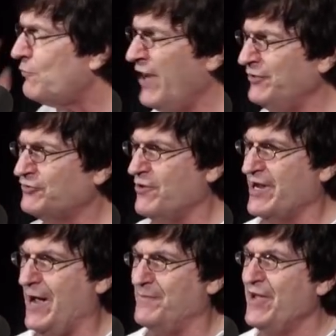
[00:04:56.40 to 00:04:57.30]
when I was
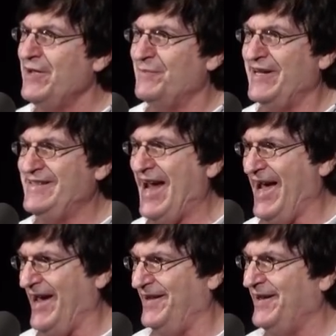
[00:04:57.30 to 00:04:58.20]
growing up, my
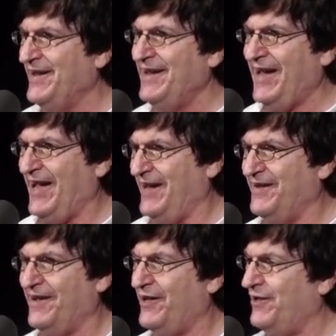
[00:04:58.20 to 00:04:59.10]
dad
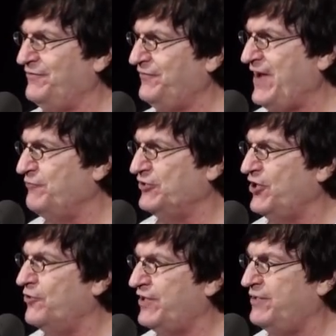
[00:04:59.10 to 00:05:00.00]
had a favorite
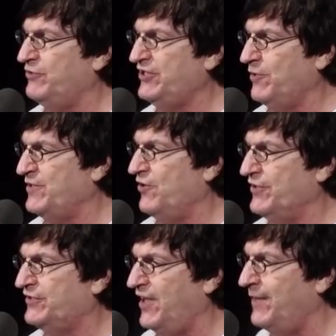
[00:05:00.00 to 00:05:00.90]
joke that he would tell me all
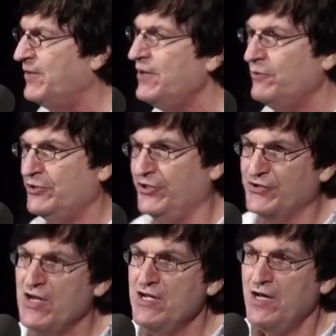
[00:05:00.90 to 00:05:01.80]
the time, which
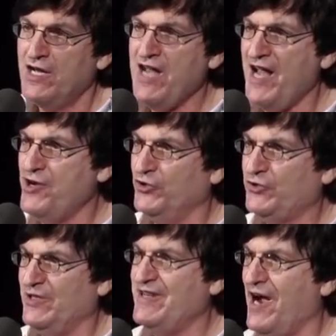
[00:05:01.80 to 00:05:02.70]
is a guy goes
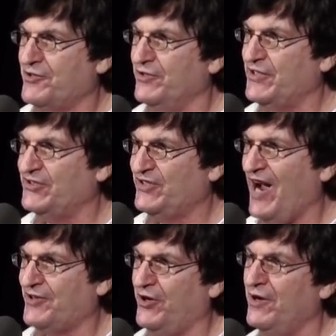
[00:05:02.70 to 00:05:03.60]
to a doctor and says,
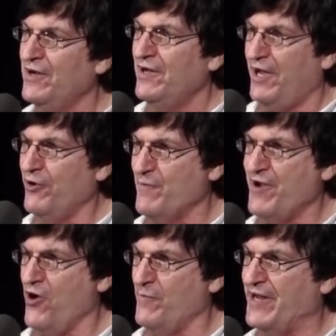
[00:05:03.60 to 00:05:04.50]
"Doctor, I hurt my
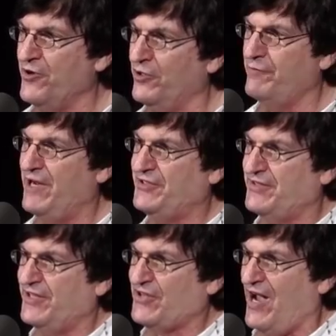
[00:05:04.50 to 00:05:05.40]
arm. I can raise
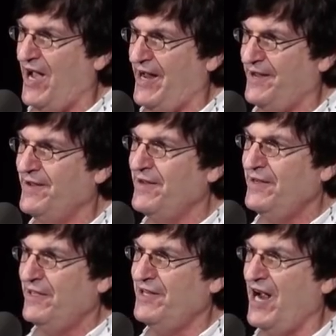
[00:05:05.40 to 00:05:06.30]
it this high."
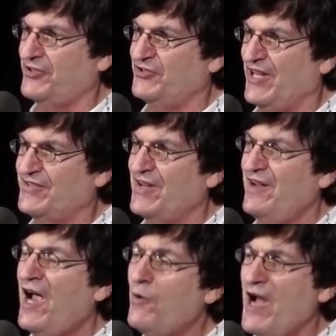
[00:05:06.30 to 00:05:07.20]
And the doctor says,
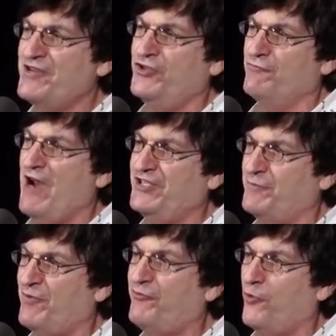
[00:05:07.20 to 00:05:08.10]
"How high could you raise
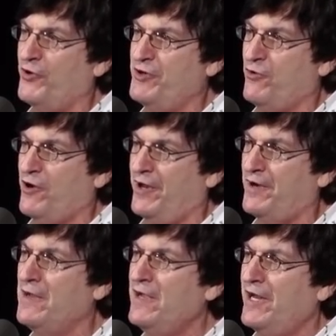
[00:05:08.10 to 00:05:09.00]
it before you hurt it?"
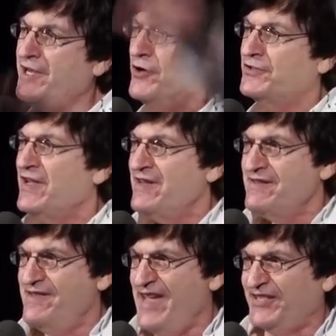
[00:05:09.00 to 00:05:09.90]
And he goes,
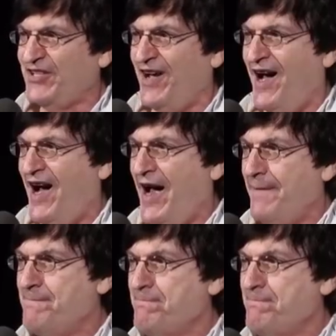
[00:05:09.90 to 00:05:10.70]
"This high."